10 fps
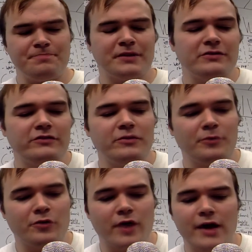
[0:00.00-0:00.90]
He's a
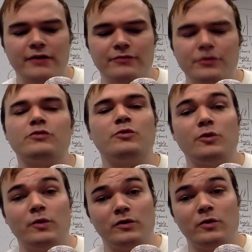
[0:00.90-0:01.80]
Democrat, and folks really
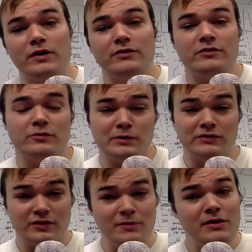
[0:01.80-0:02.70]
want to know what he says
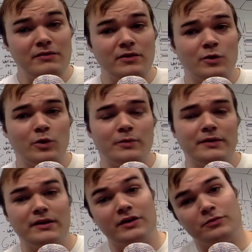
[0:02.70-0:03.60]
because he may very well be
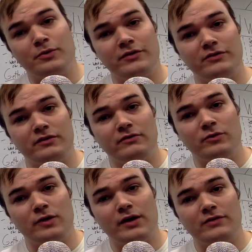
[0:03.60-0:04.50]
the next president of the
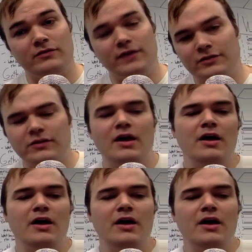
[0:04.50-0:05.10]
United States.